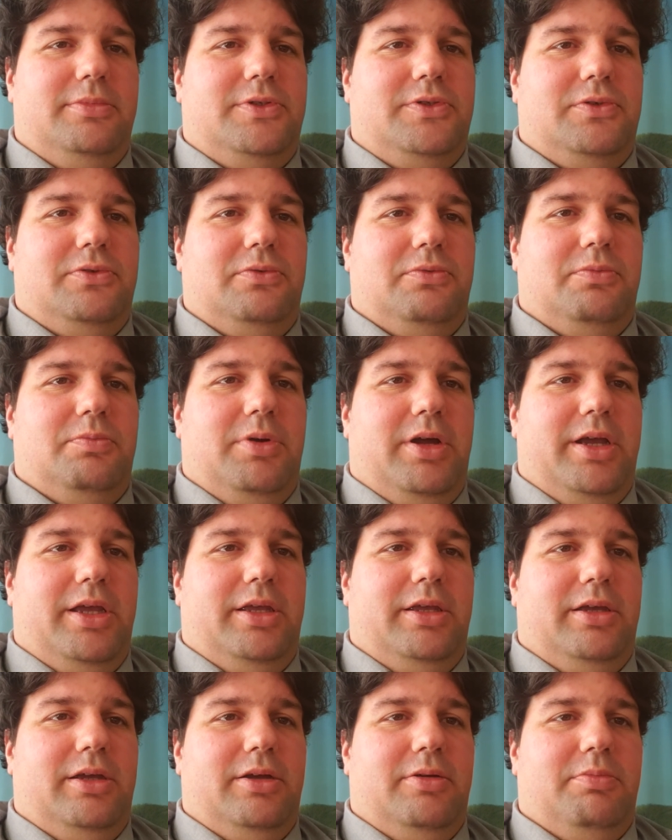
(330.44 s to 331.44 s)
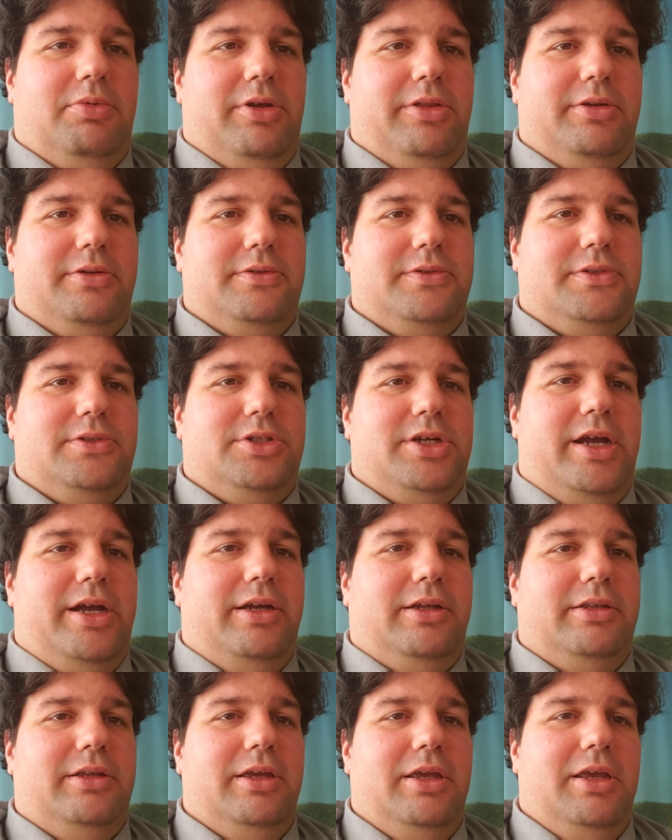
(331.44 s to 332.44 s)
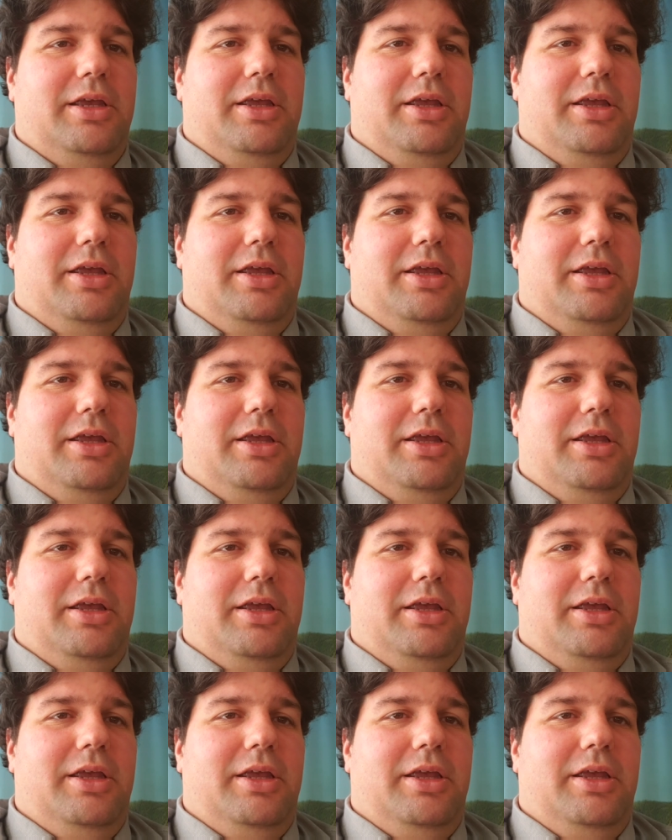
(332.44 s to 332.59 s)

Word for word: to my uh, brother's child.